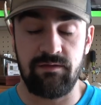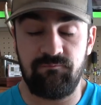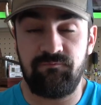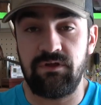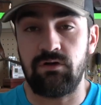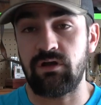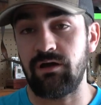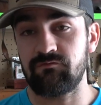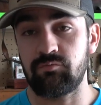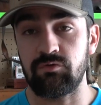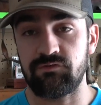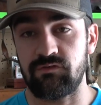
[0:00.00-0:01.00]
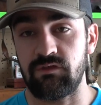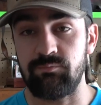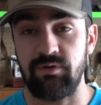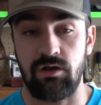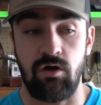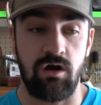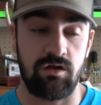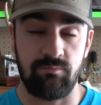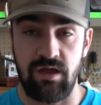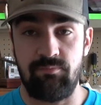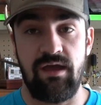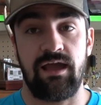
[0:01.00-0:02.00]
feel comfortable sleeping on
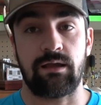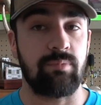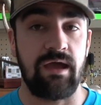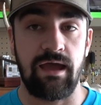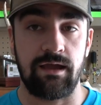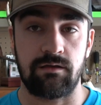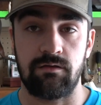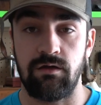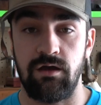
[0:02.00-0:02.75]
my backpack.